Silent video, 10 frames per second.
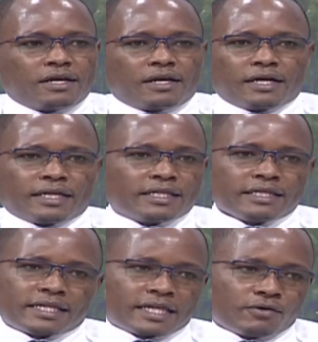And I
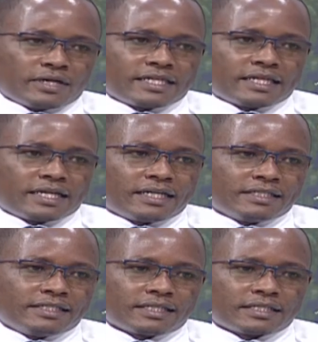think the other one, the third,
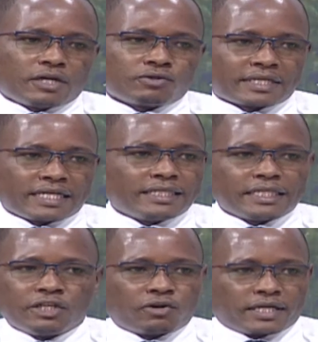is just outright
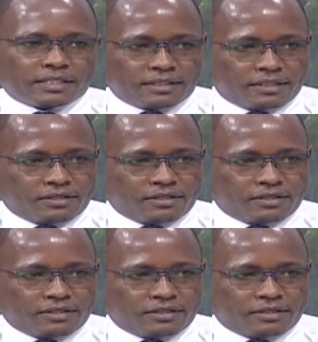ignorance.